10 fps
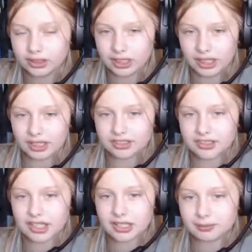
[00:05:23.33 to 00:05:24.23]
Can I
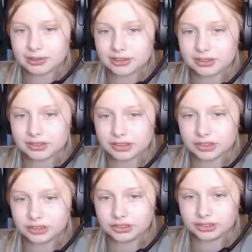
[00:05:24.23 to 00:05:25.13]
escape?
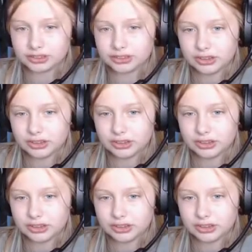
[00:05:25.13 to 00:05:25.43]
Duh